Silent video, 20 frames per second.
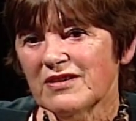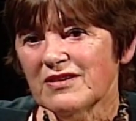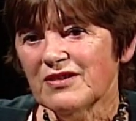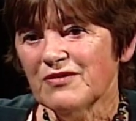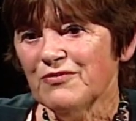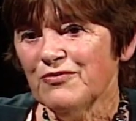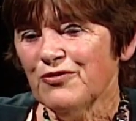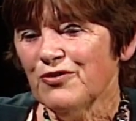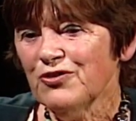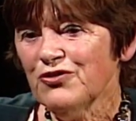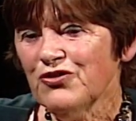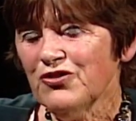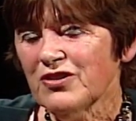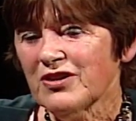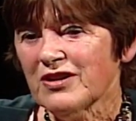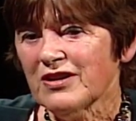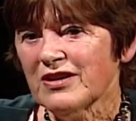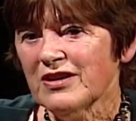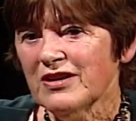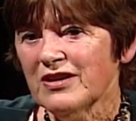
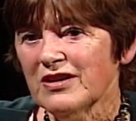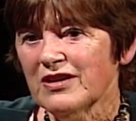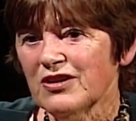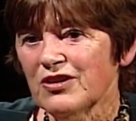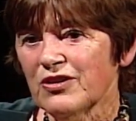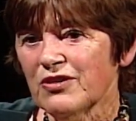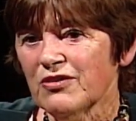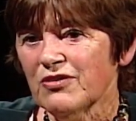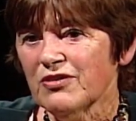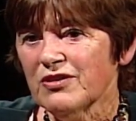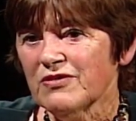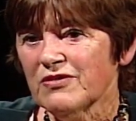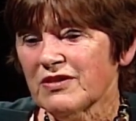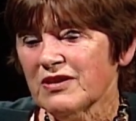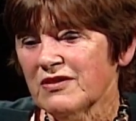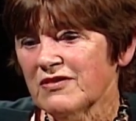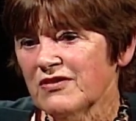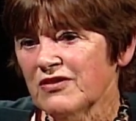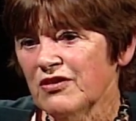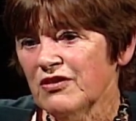unfortunately, you know,
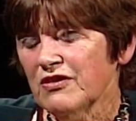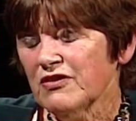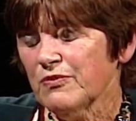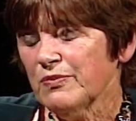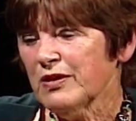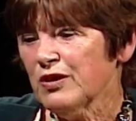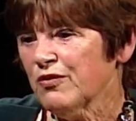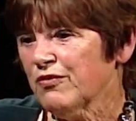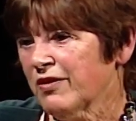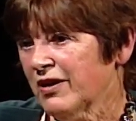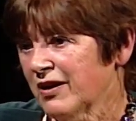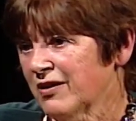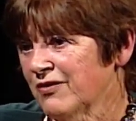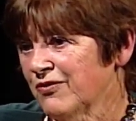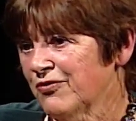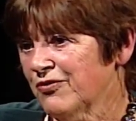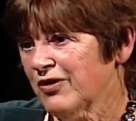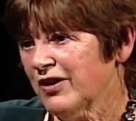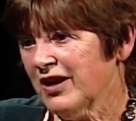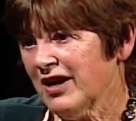considering it's been around
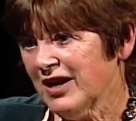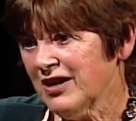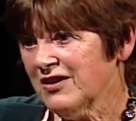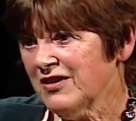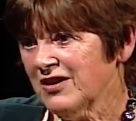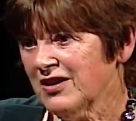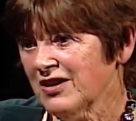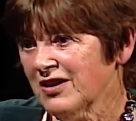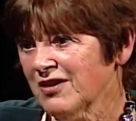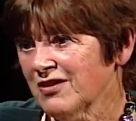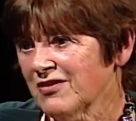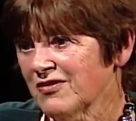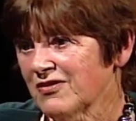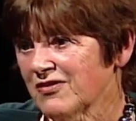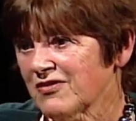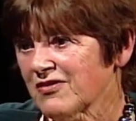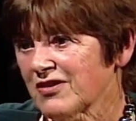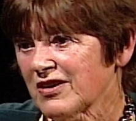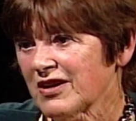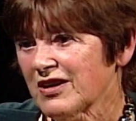for 80
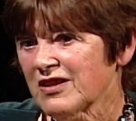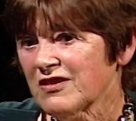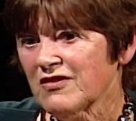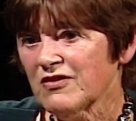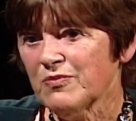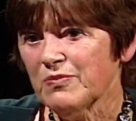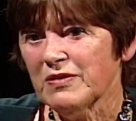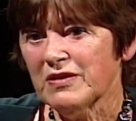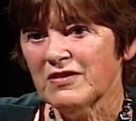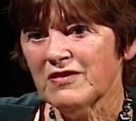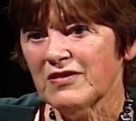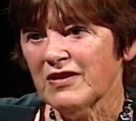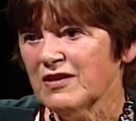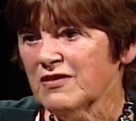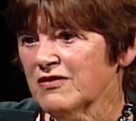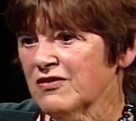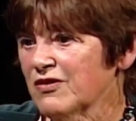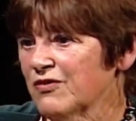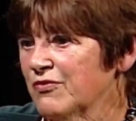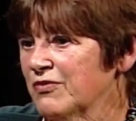years, and there's been
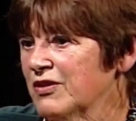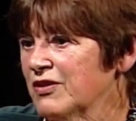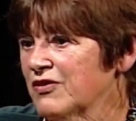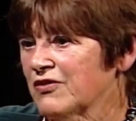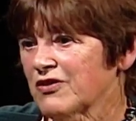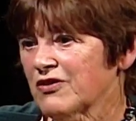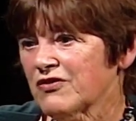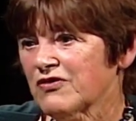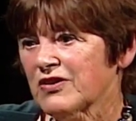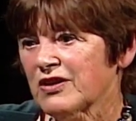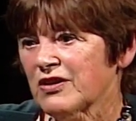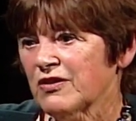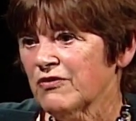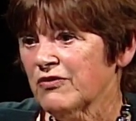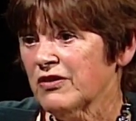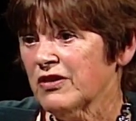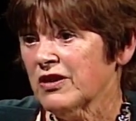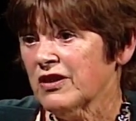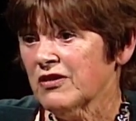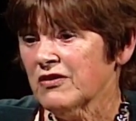tons of research done over
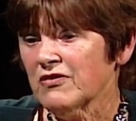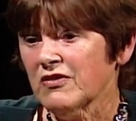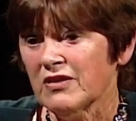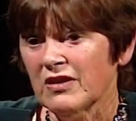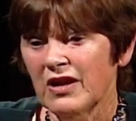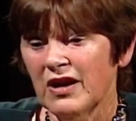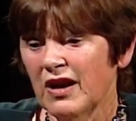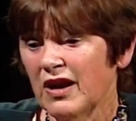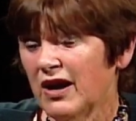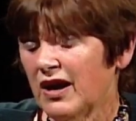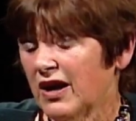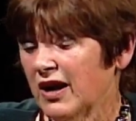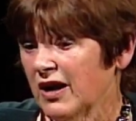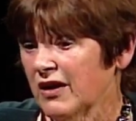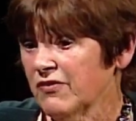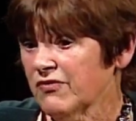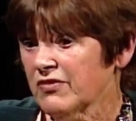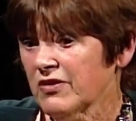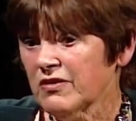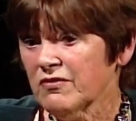the years, and
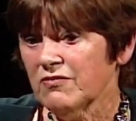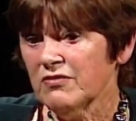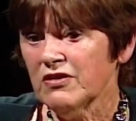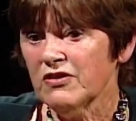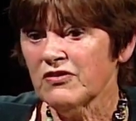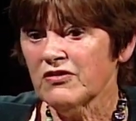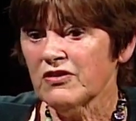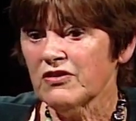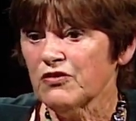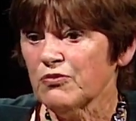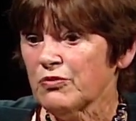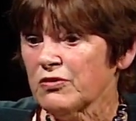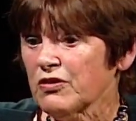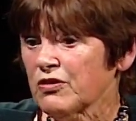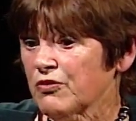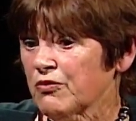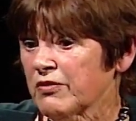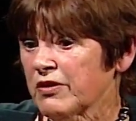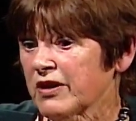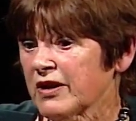I've done research with
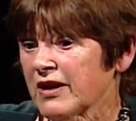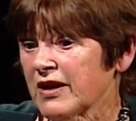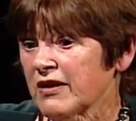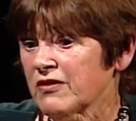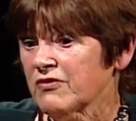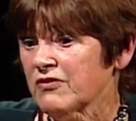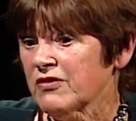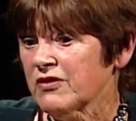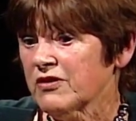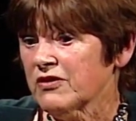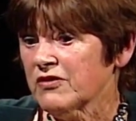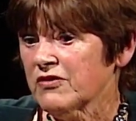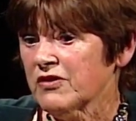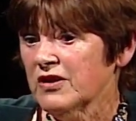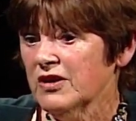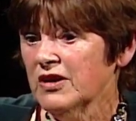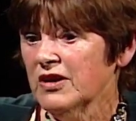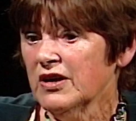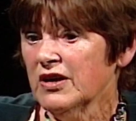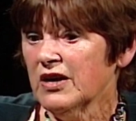career counselors.
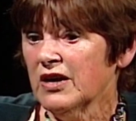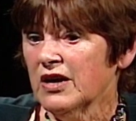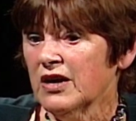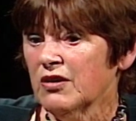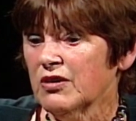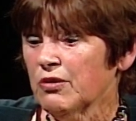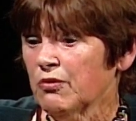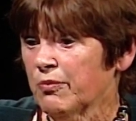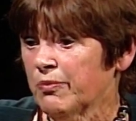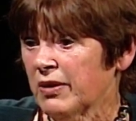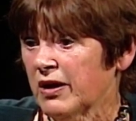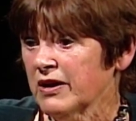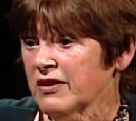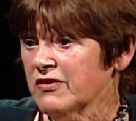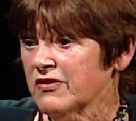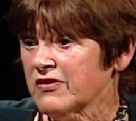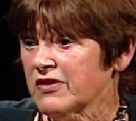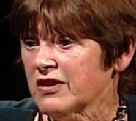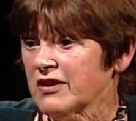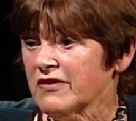There were blind
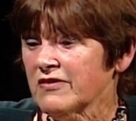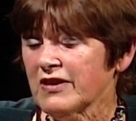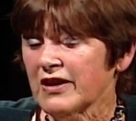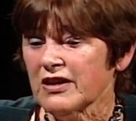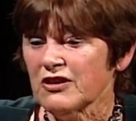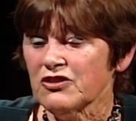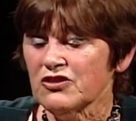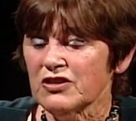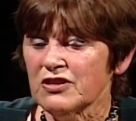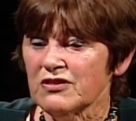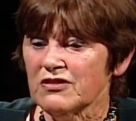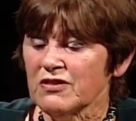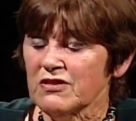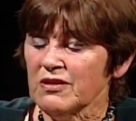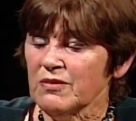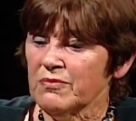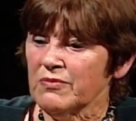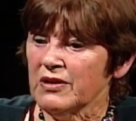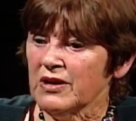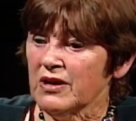studies, actually, to
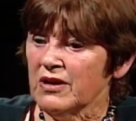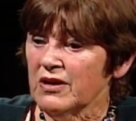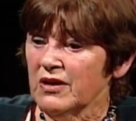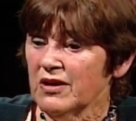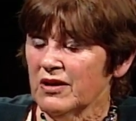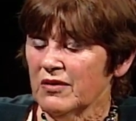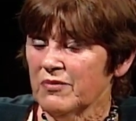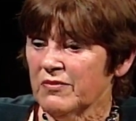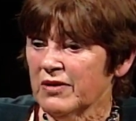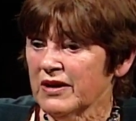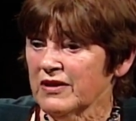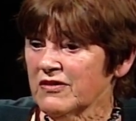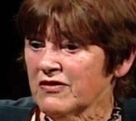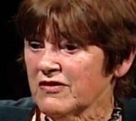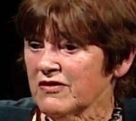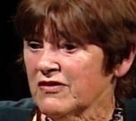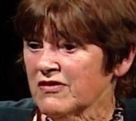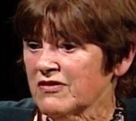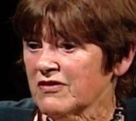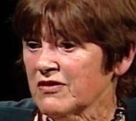compare my
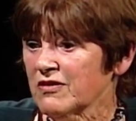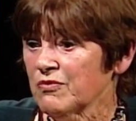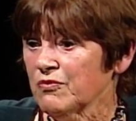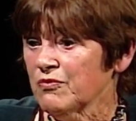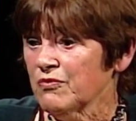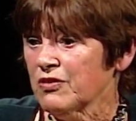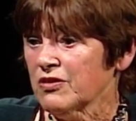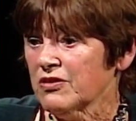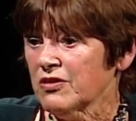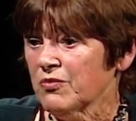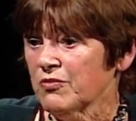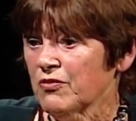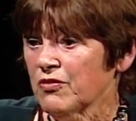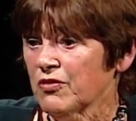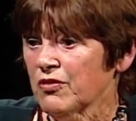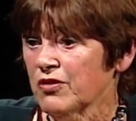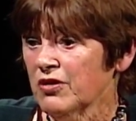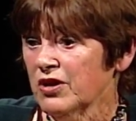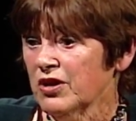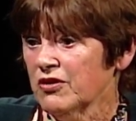system with the
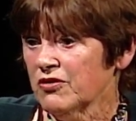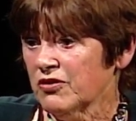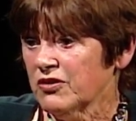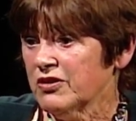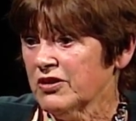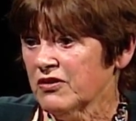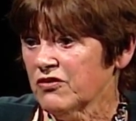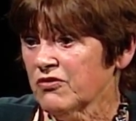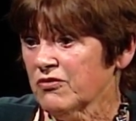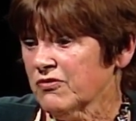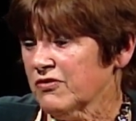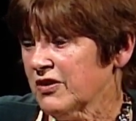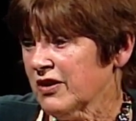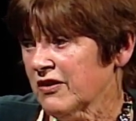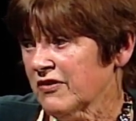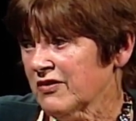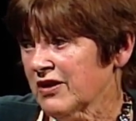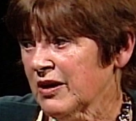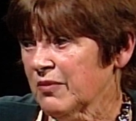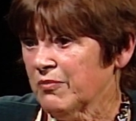more traditional
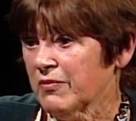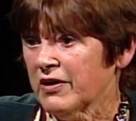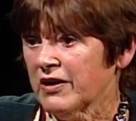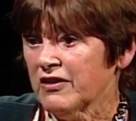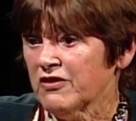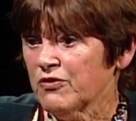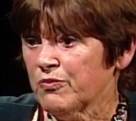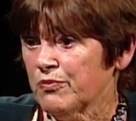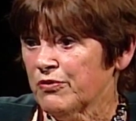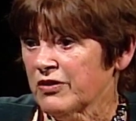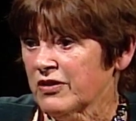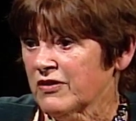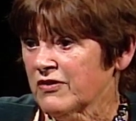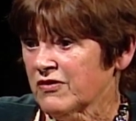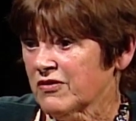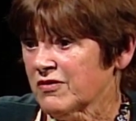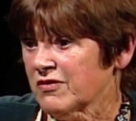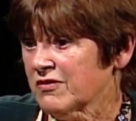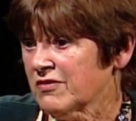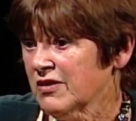tests like
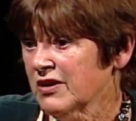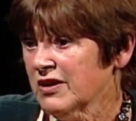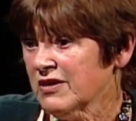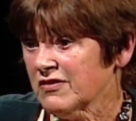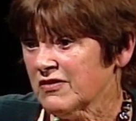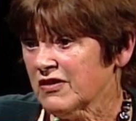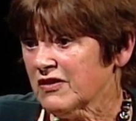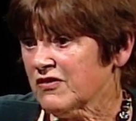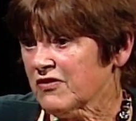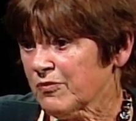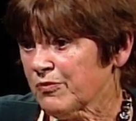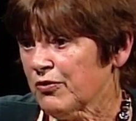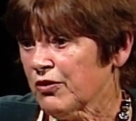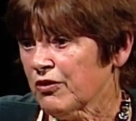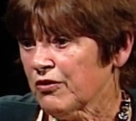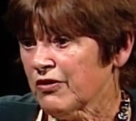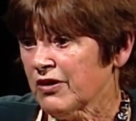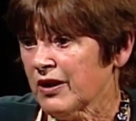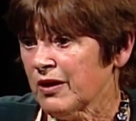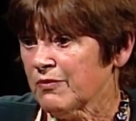Myers-Briggs and DISC
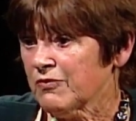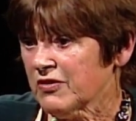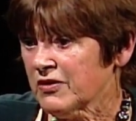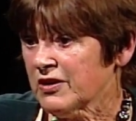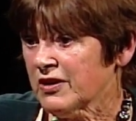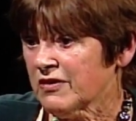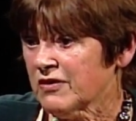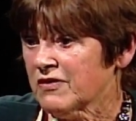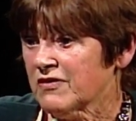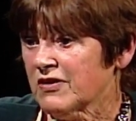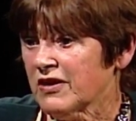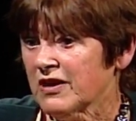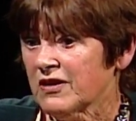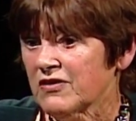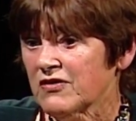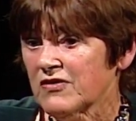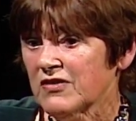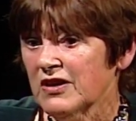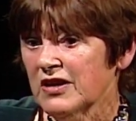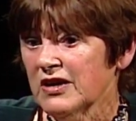programs and other
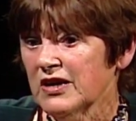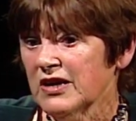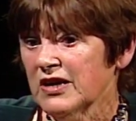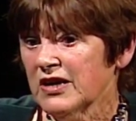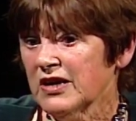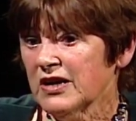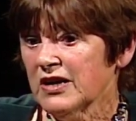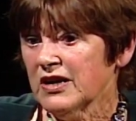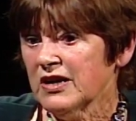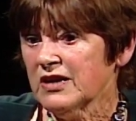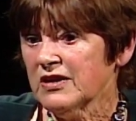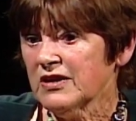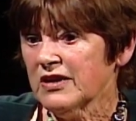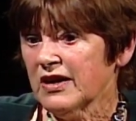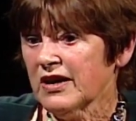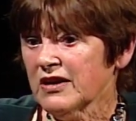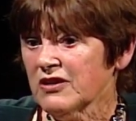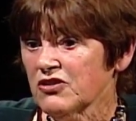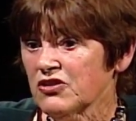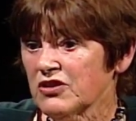tests. And
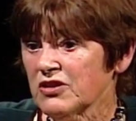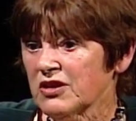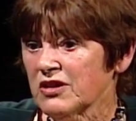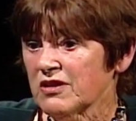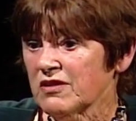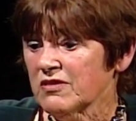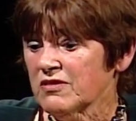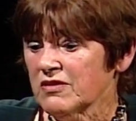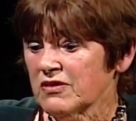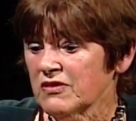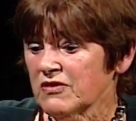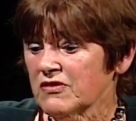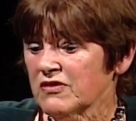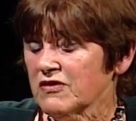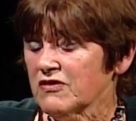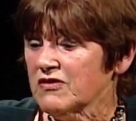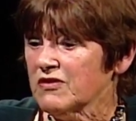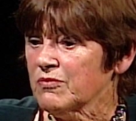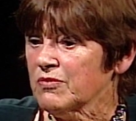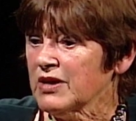actually, this
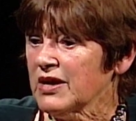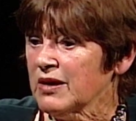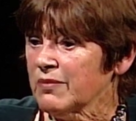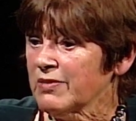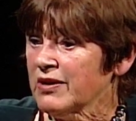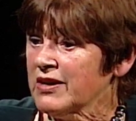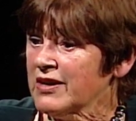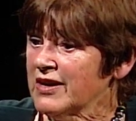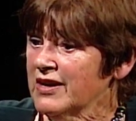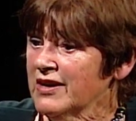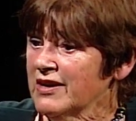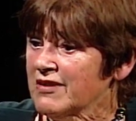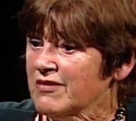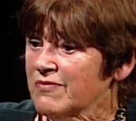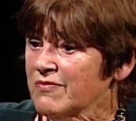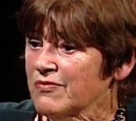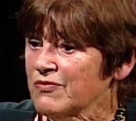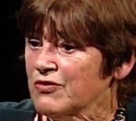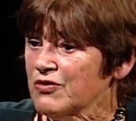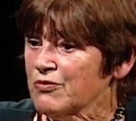system came out ahead,
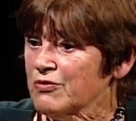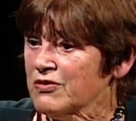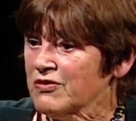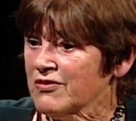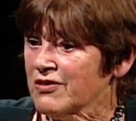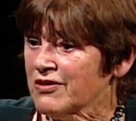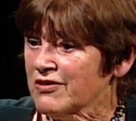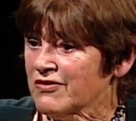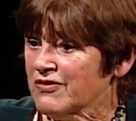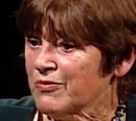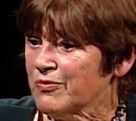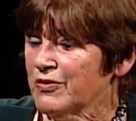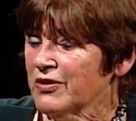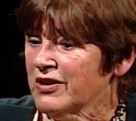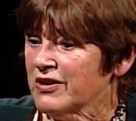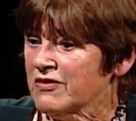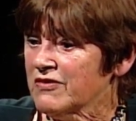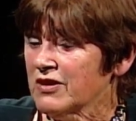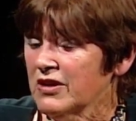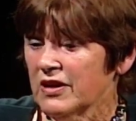which was not a
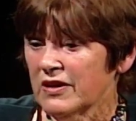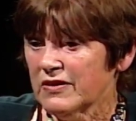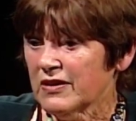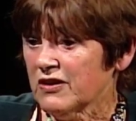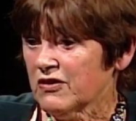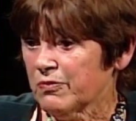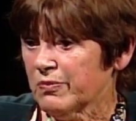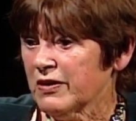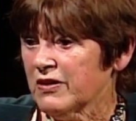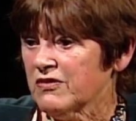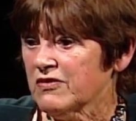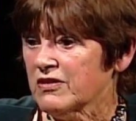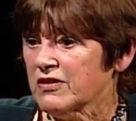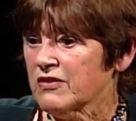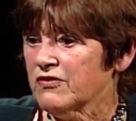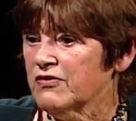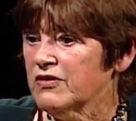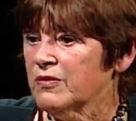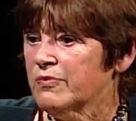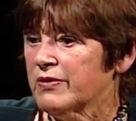surprise. And that's based on
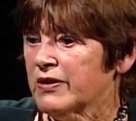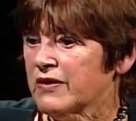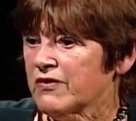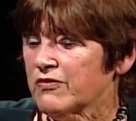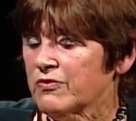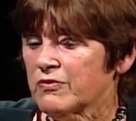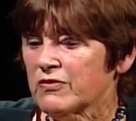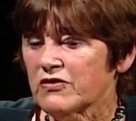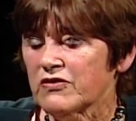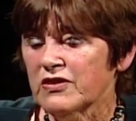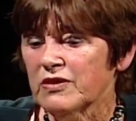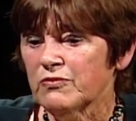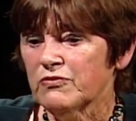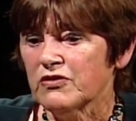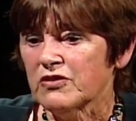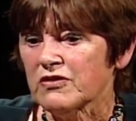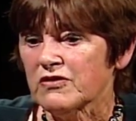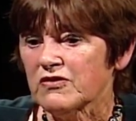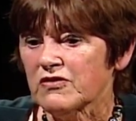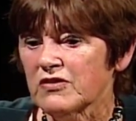the feedback from the
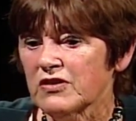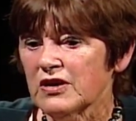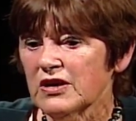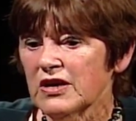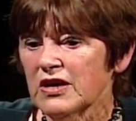subjects.